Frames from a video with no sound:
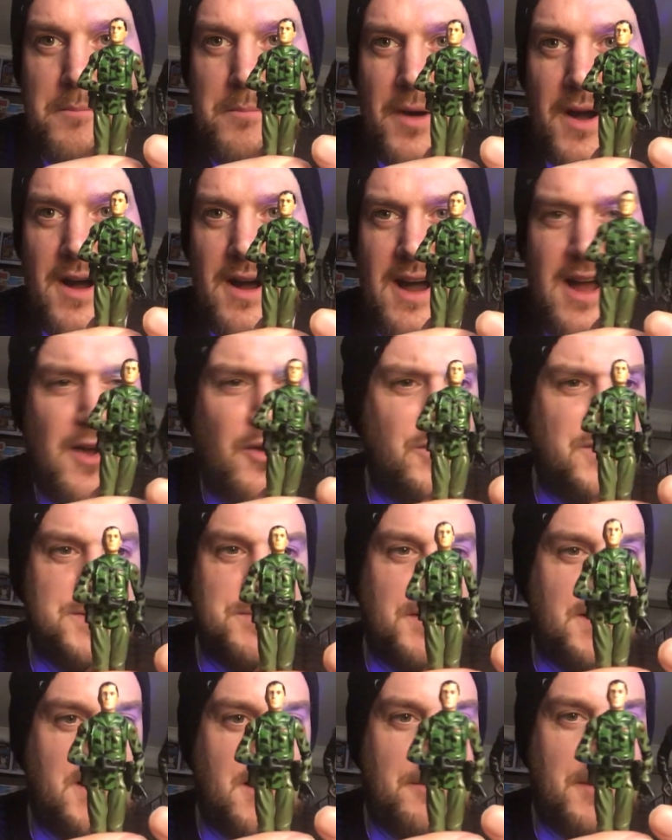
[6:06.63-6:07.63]
But I always
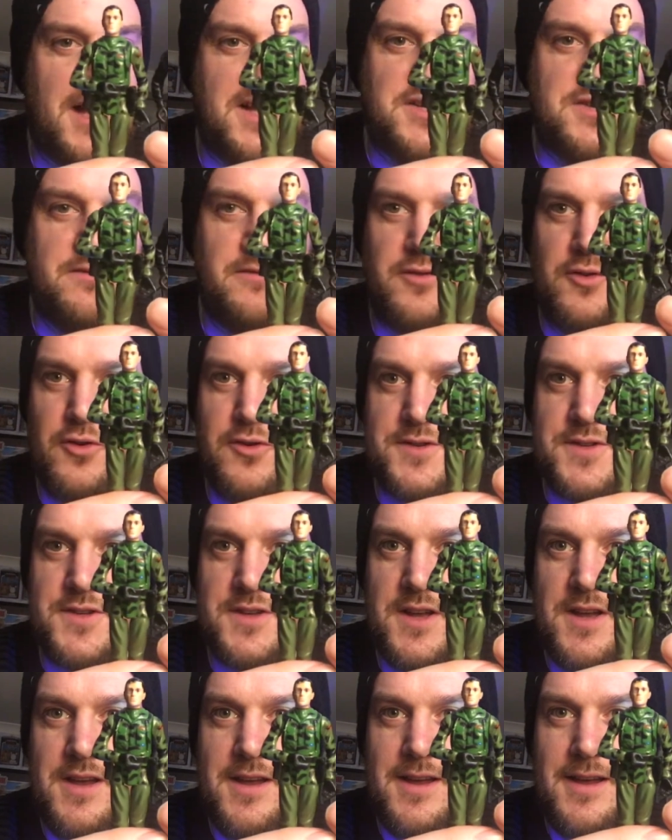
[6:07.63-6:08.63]
pick up Action Force
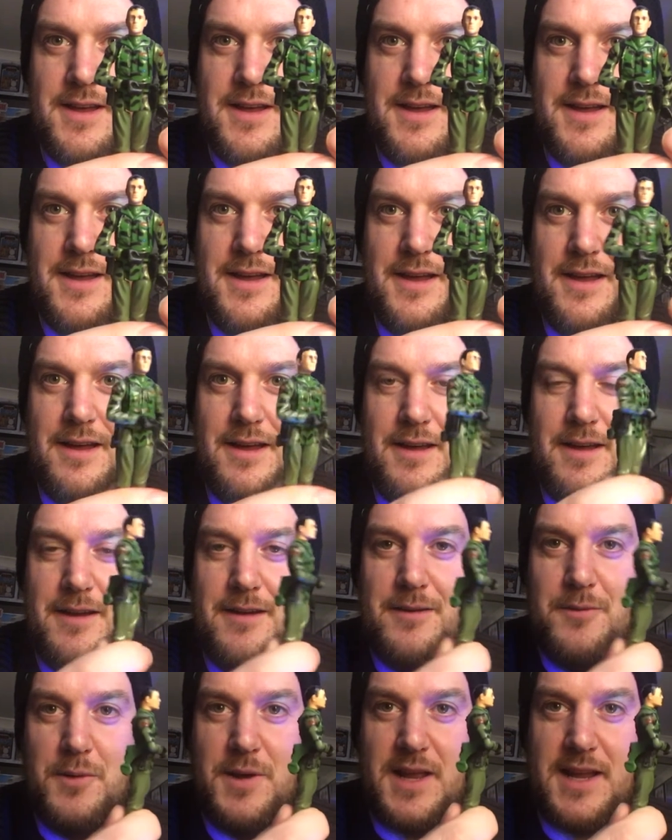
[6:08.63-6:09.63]

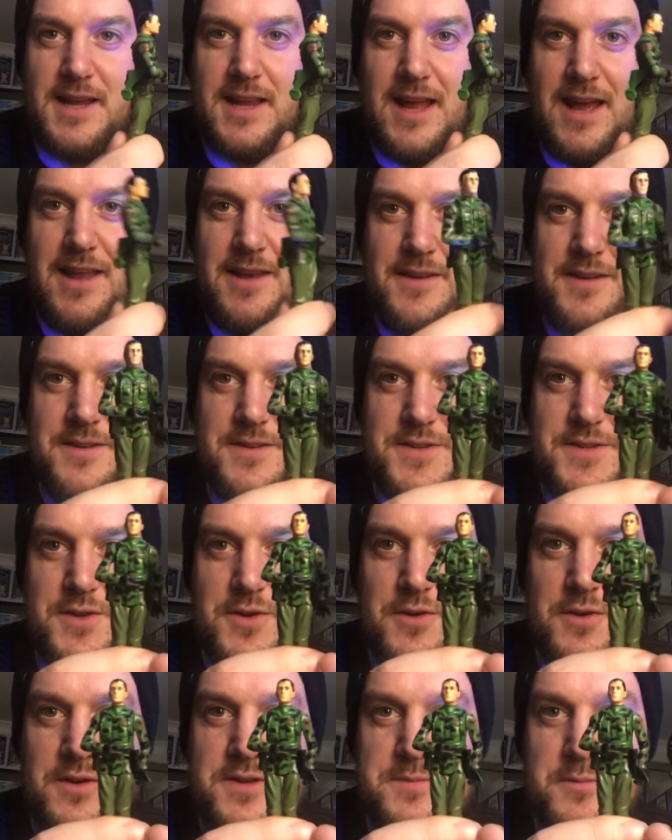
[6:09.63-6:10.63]
when I can,
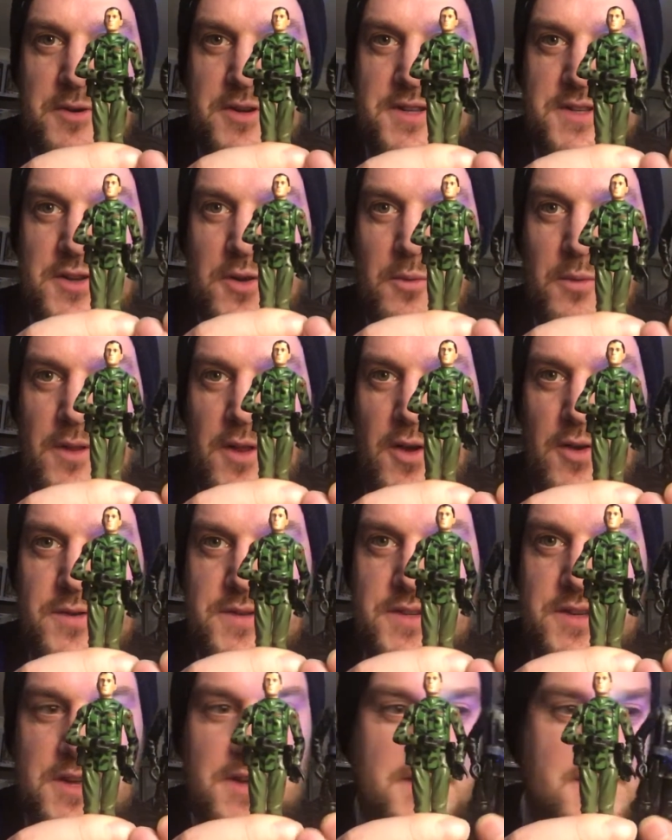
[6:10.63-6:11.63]
so I was pretty stoked with
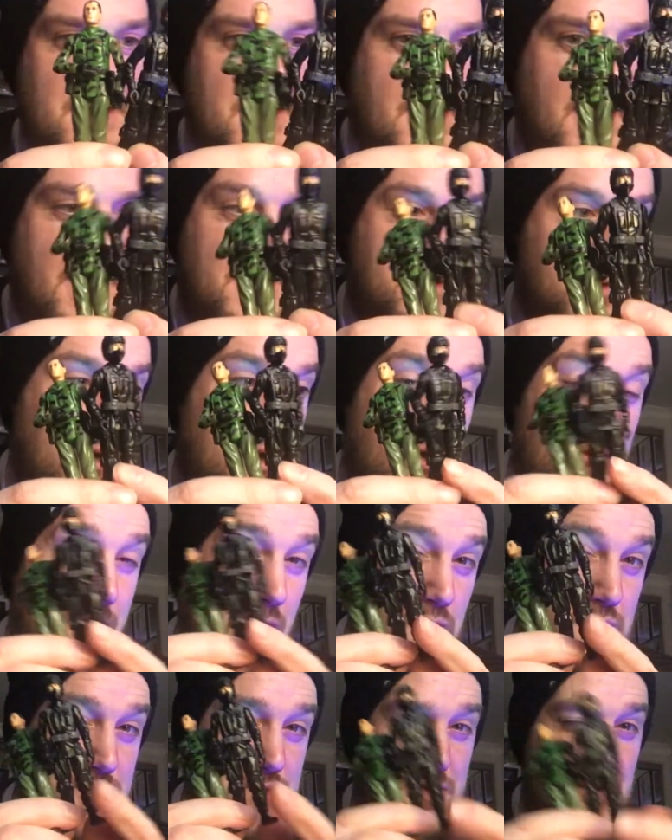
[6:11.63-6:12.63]
those. So I got
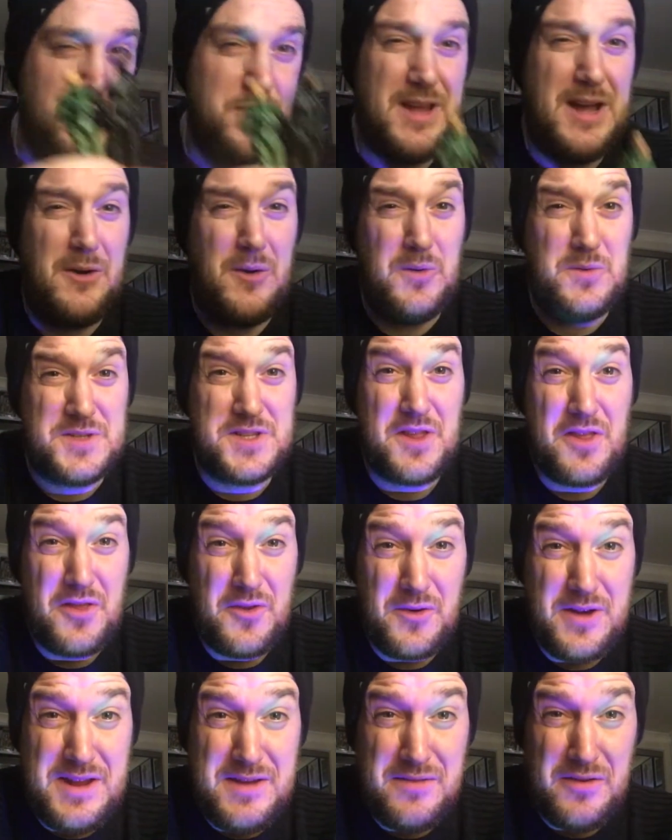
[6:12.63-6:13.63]
those two. Now it was
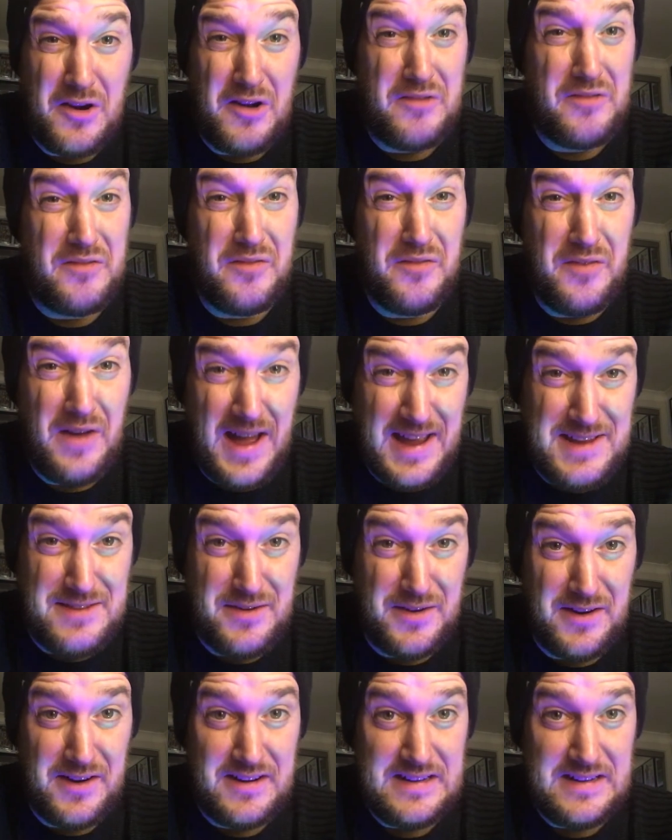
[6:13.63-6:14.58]
3 for a £5.